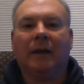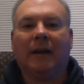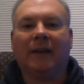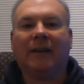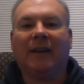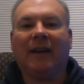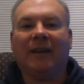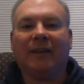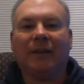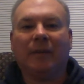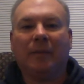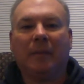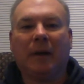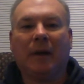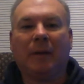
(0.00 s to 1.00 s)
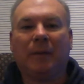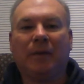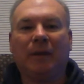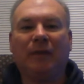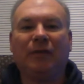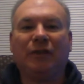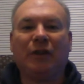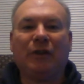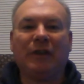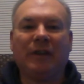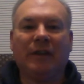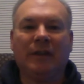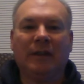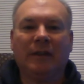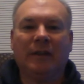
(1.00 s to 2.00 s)
Hi class, my name's Steve
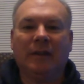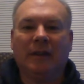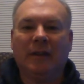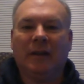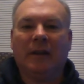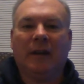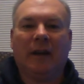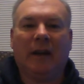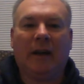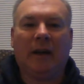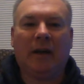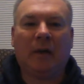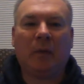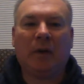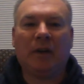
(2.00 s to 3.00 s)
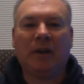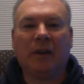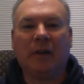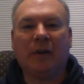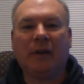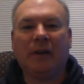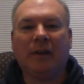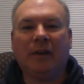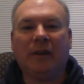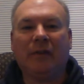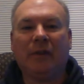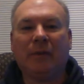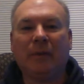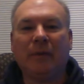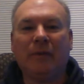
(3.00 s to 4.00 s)
Shota, and I wanted to go ahead and give
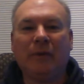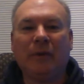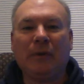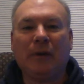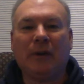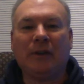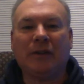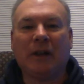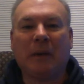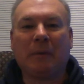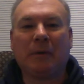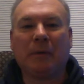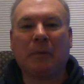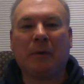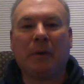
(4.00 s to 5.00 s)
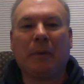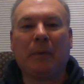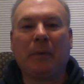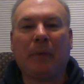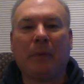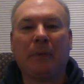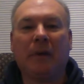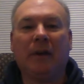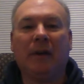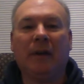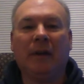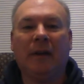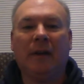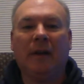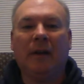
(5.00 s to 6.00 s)
you a review on chapters 1 through
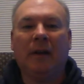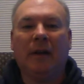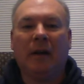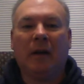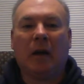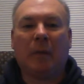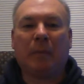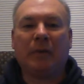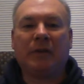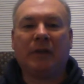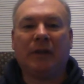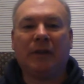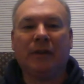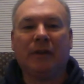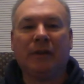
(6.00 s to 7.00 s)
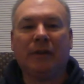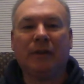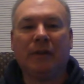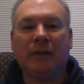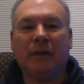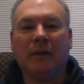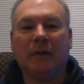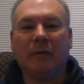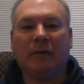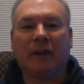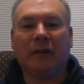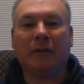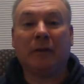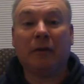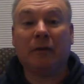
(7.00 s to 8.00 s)
3. I appreciate your
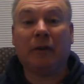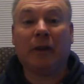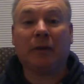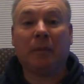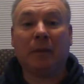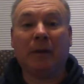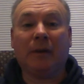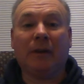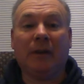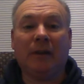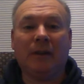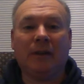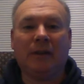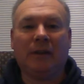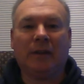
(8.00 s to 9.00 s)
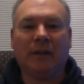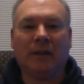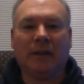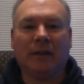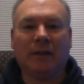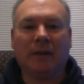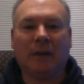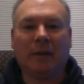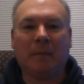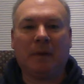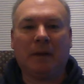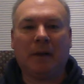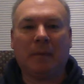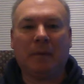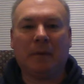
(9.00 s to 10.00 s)
flexibility and us not
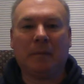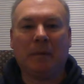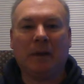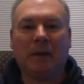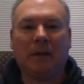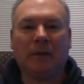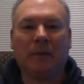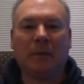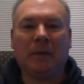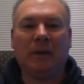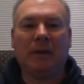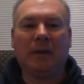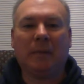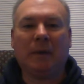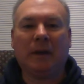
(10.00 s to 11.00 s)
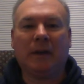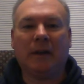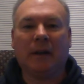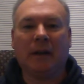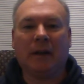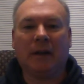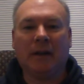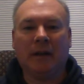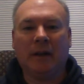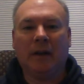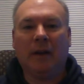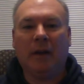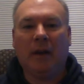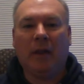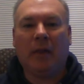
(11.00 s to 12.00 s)
being able to meet this week, but I
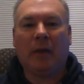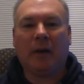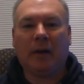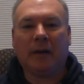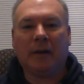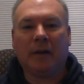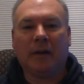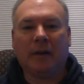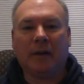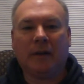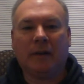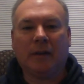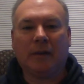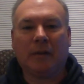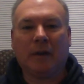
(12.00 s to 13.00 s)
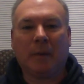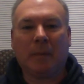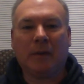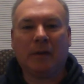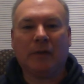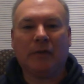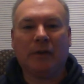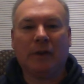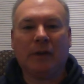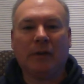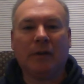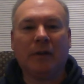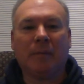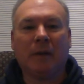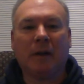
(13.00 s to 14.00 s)
thought just dropping this
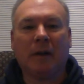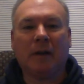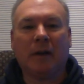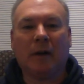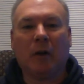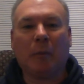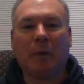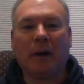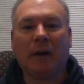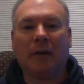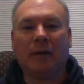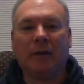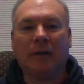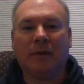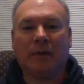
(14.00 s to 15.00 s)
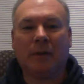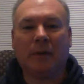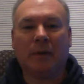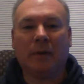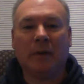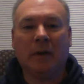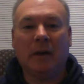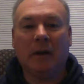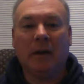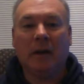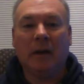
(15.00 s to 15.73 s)
video in may help out. So